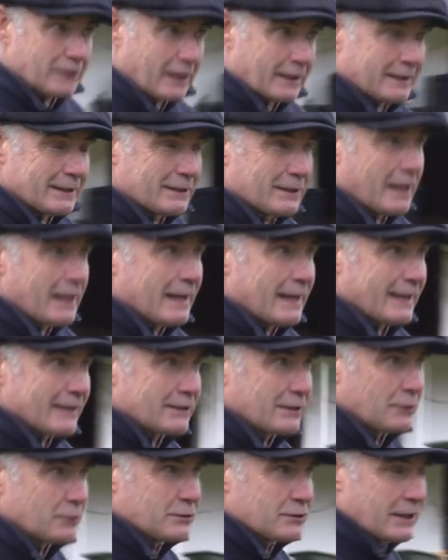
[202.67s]
that, he,
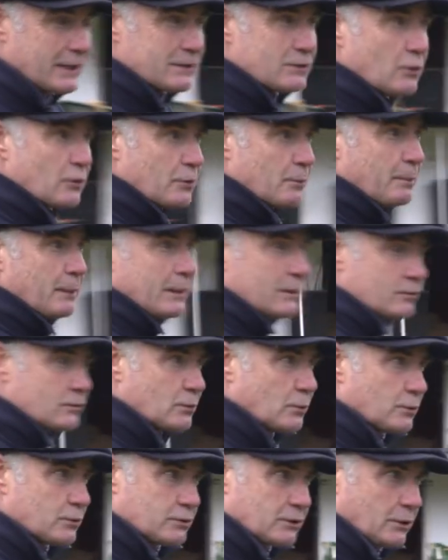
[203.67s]
as you can see, he's not the biggest
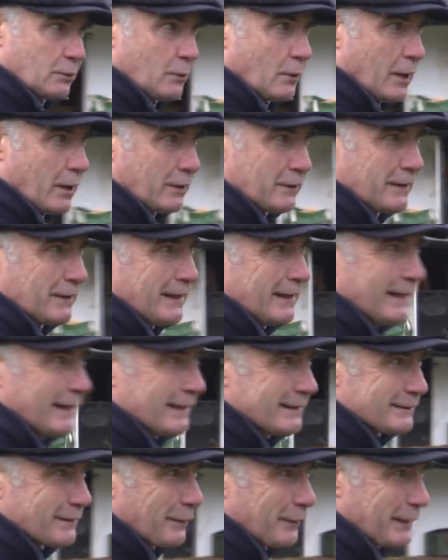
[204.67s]
horse in the world.
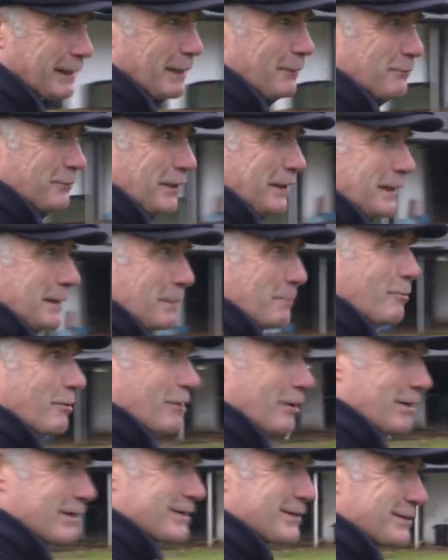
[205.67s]
So I keep thinking the
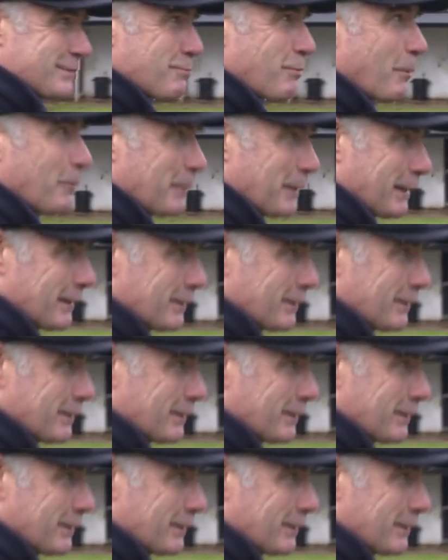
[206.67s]
progression is probably